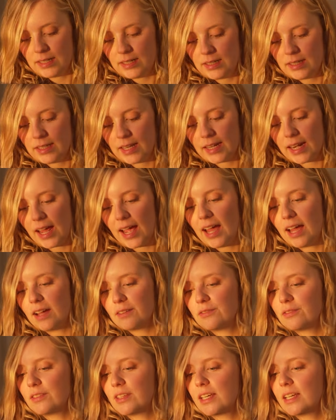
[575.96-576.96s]
Then I
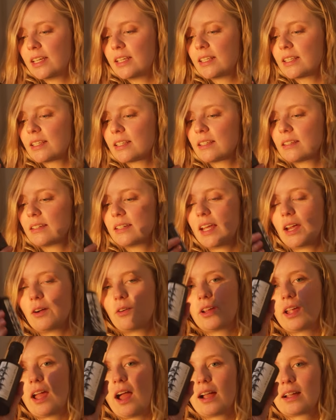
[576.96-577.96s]
have this
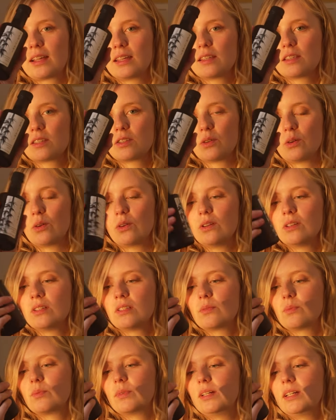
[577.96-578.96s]
teriyaki
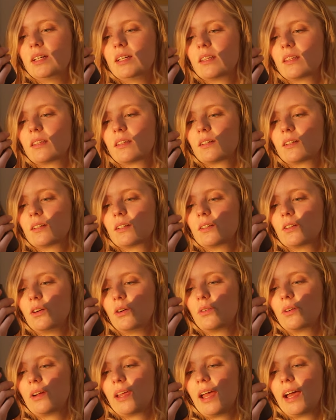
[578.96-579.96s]
sauce with
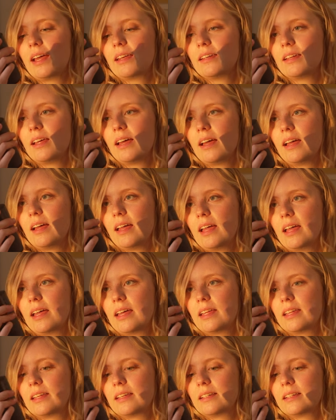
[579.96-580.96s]
coriander
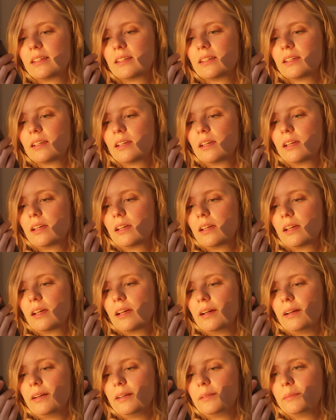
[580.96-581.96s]
and
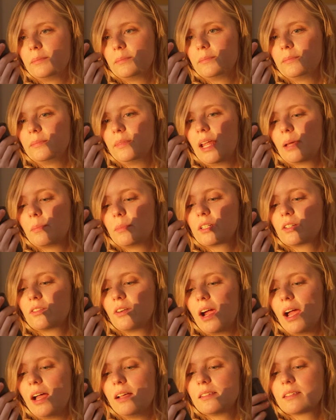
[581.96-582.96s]

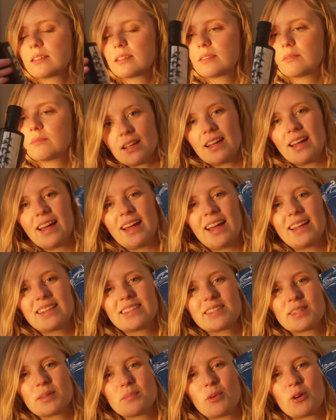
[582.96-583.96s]
lemongrass.
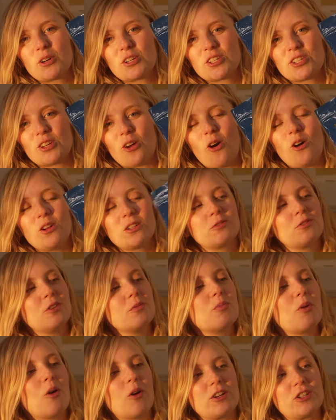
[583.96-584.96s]
And some more salt
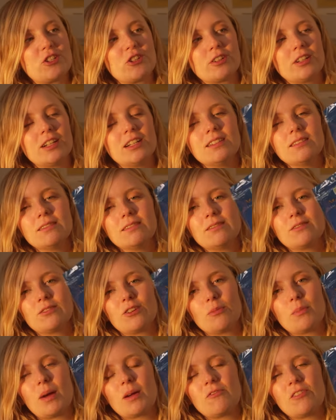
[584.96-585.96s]
from Portugal
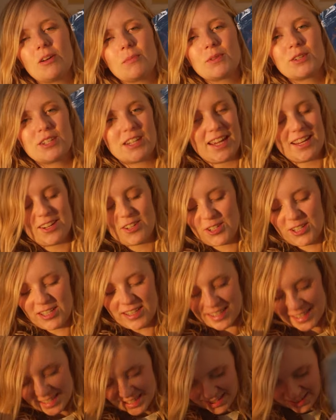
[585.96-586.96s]
for my
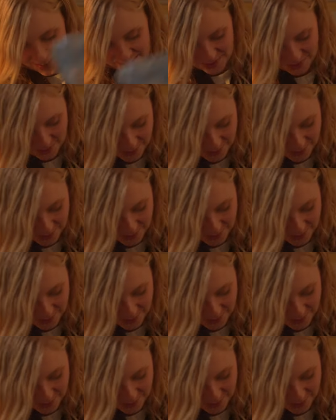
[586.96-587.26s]
fermentations.